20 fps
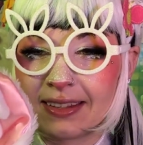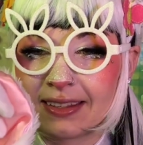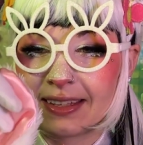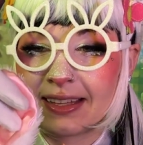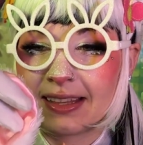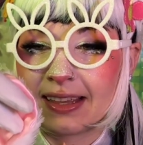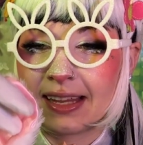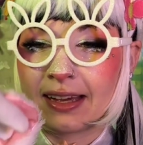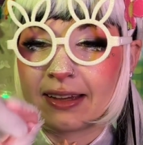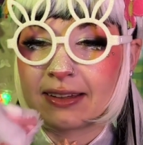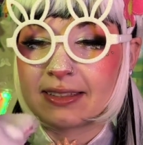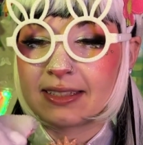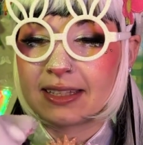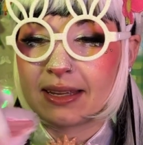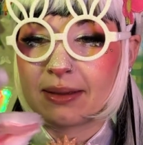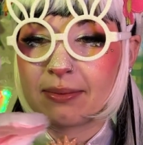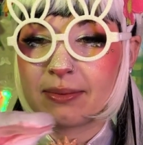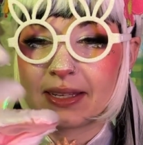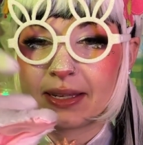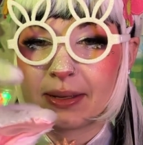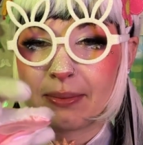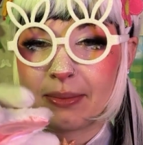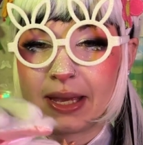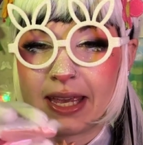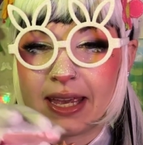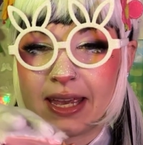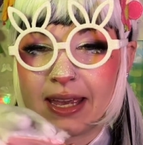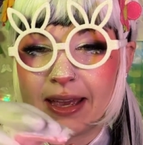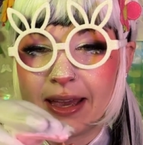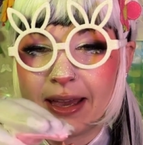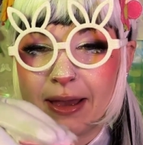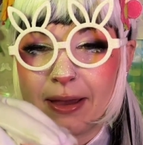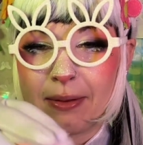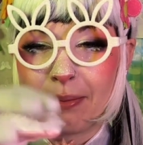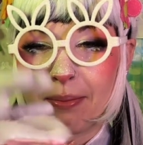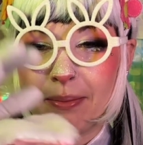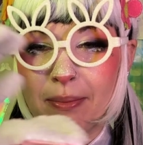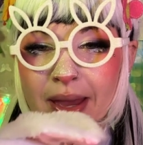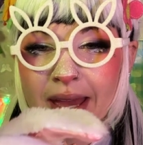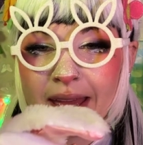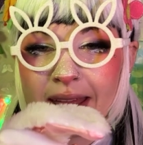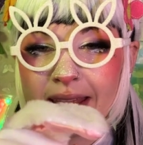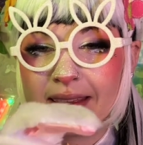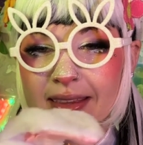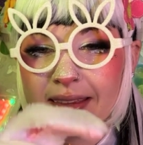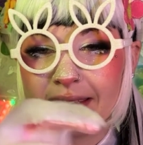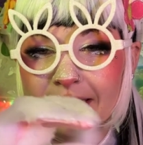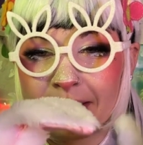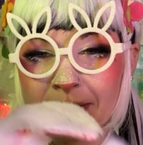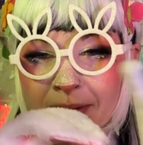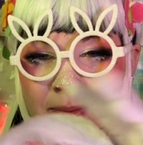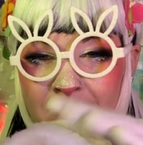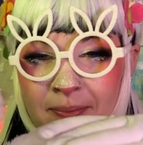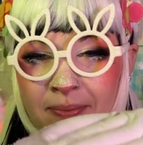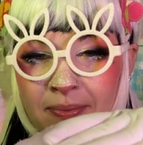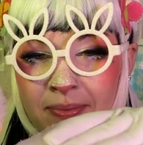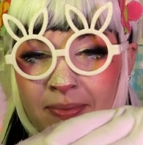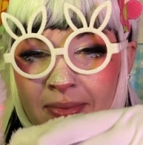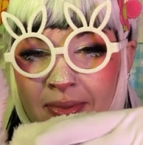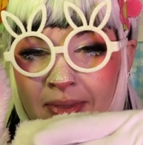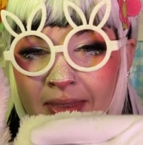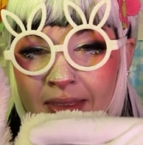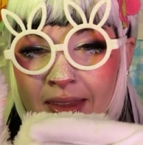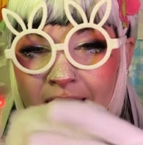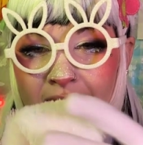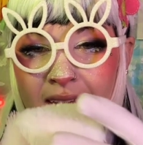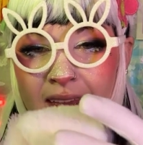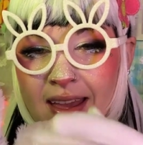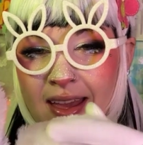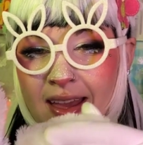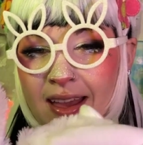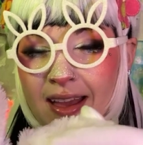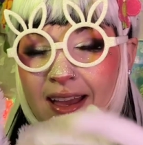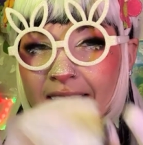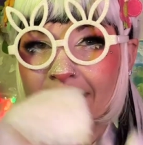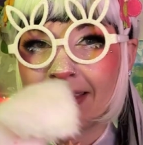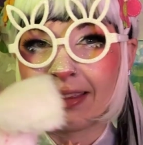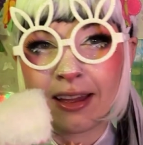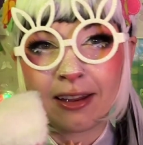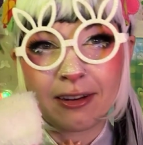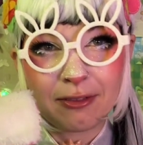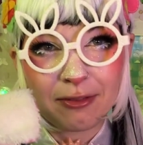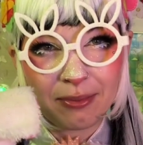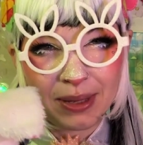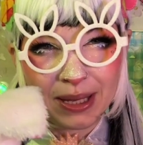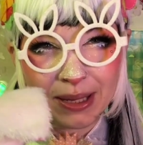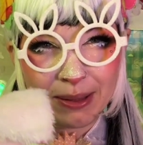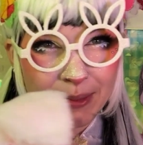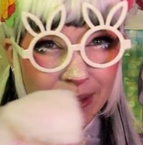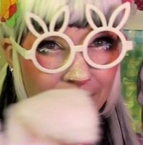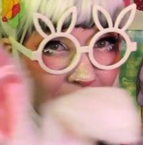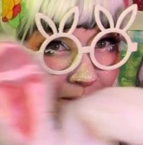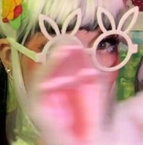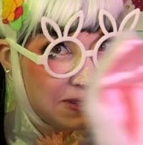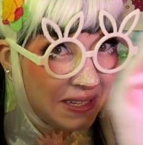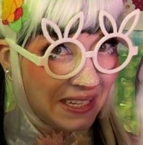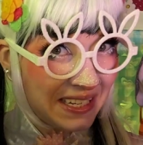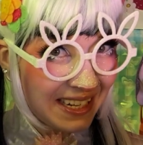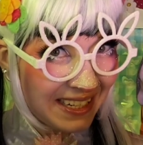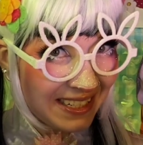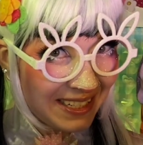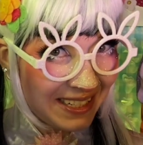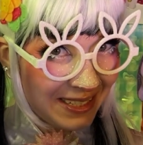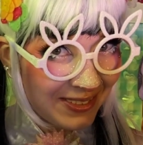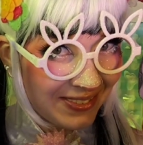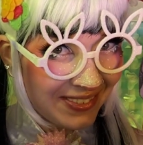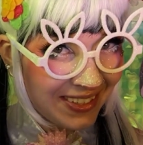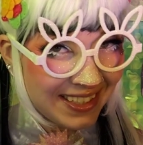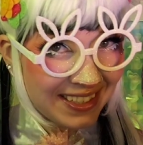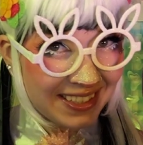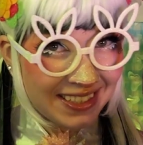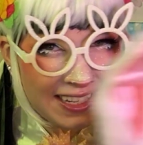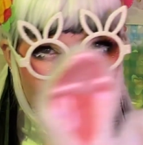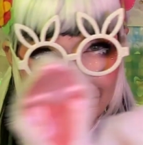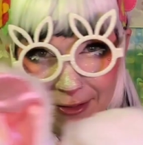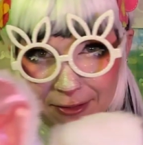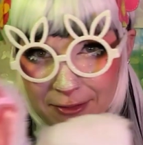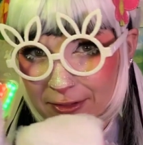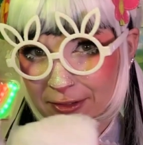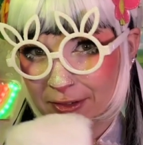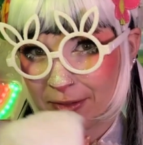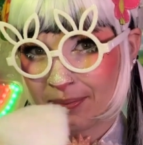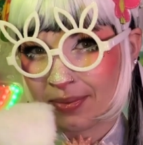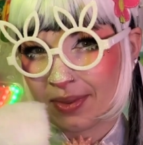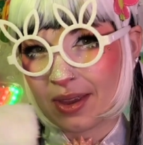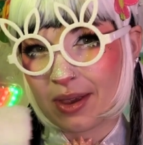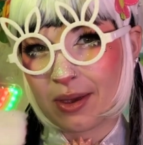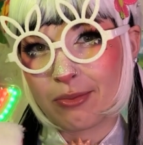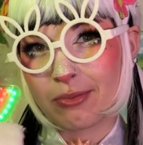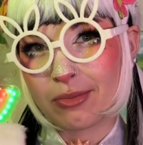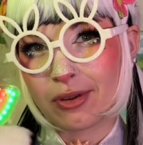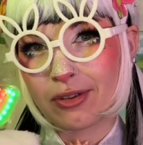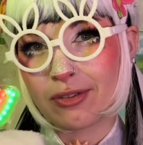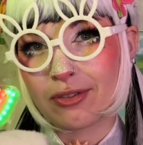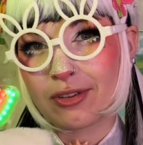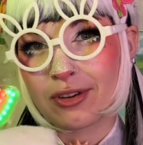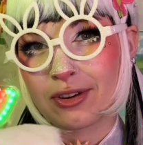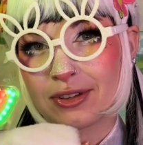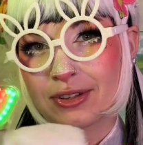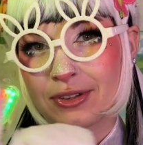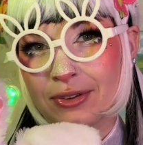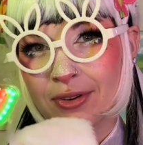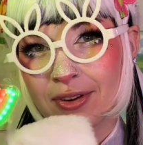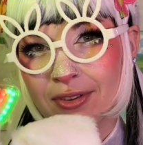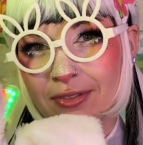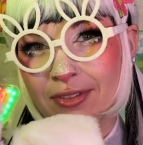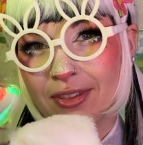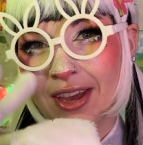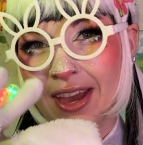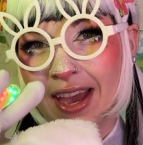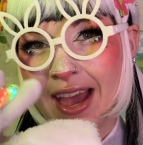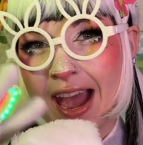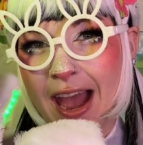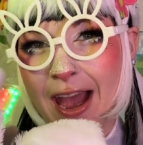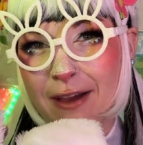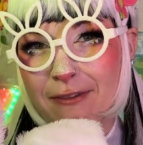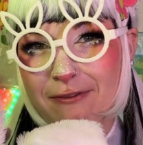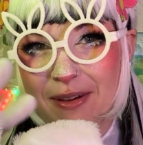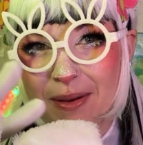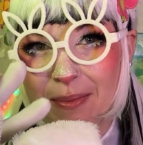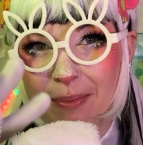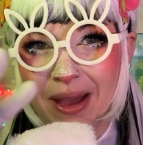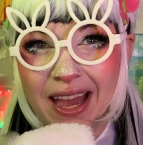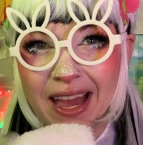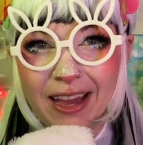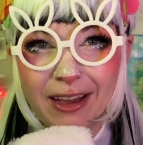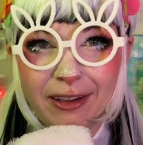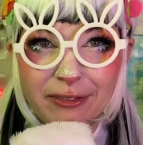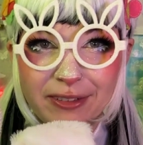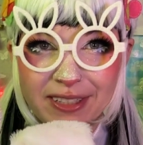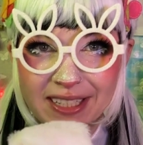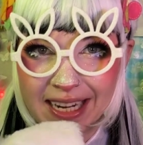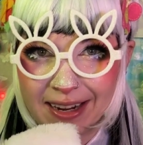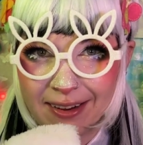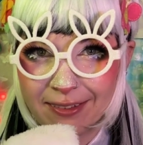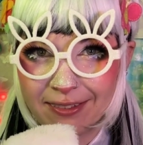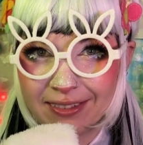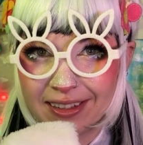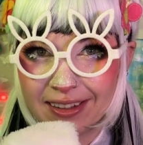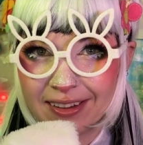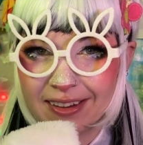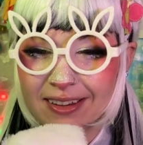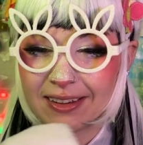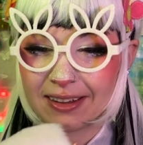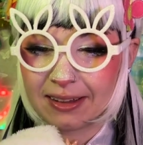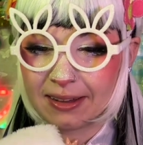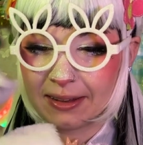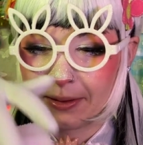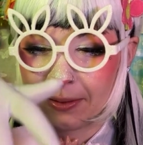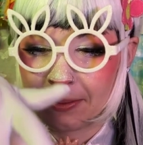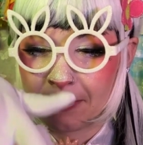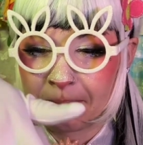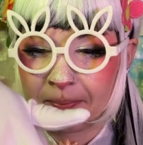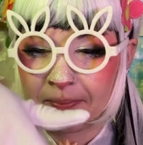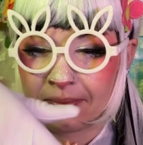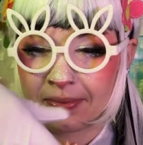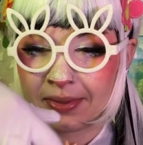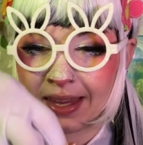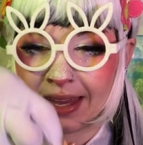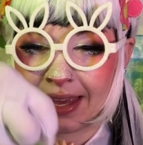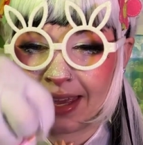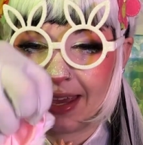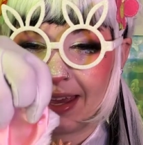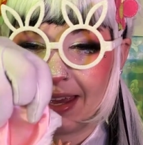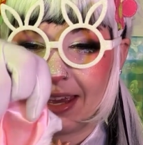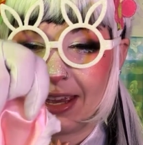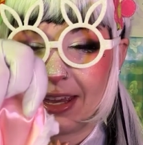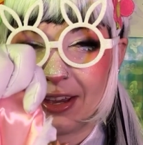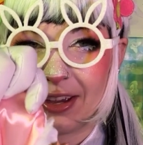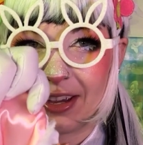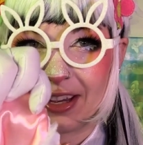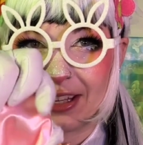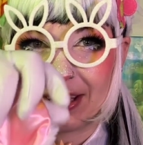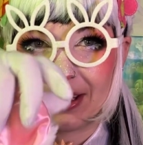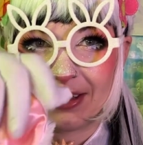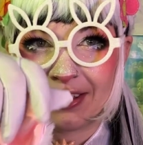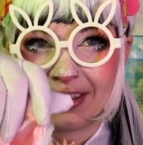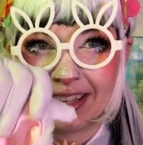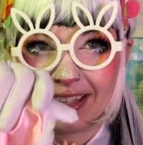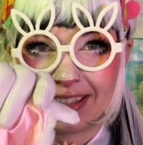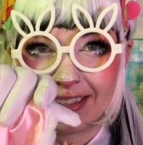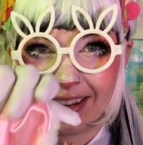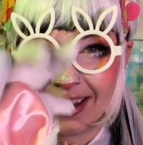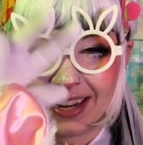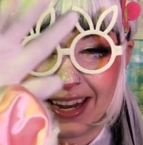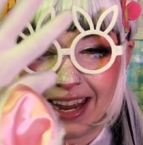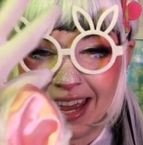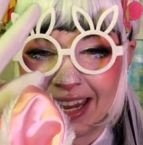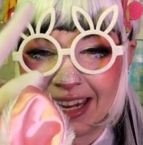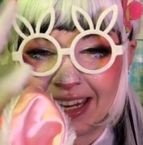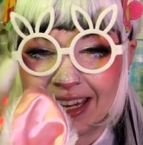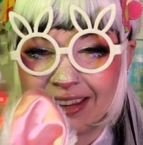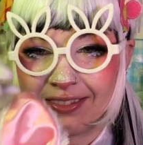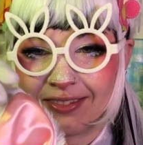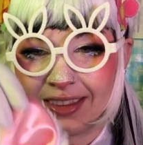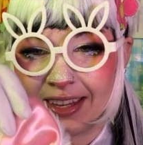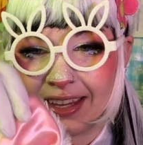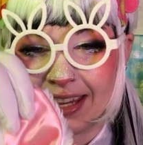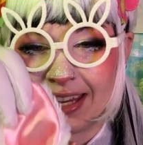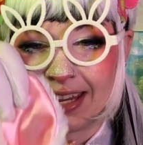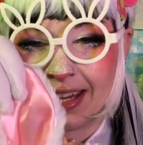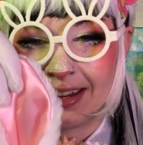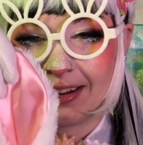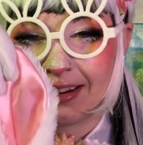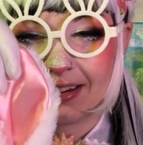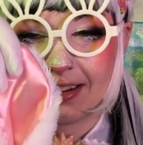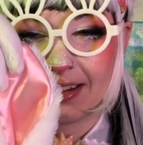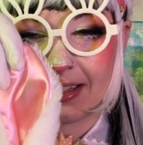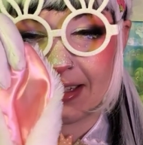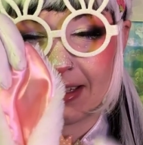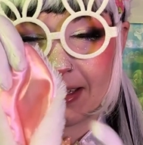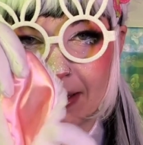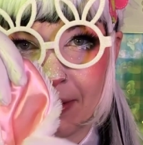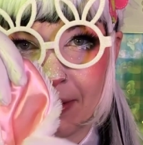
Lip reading: allows them to be bent. A lot of people, such as myself, prefer sort of the half up, half down look. You can do these on any of the ears,